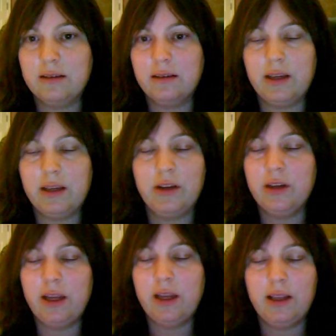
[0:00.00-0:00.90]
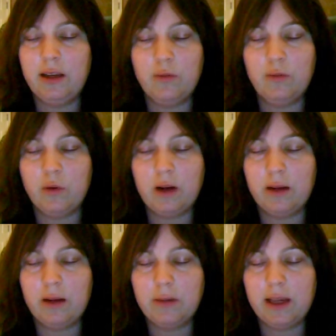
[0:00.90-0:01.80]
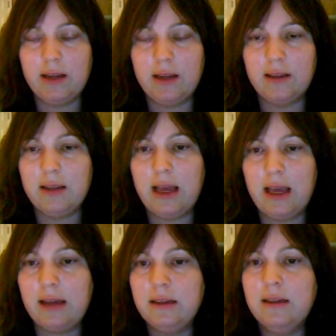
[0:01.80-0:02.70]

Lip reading: Can you get any more complicated than that?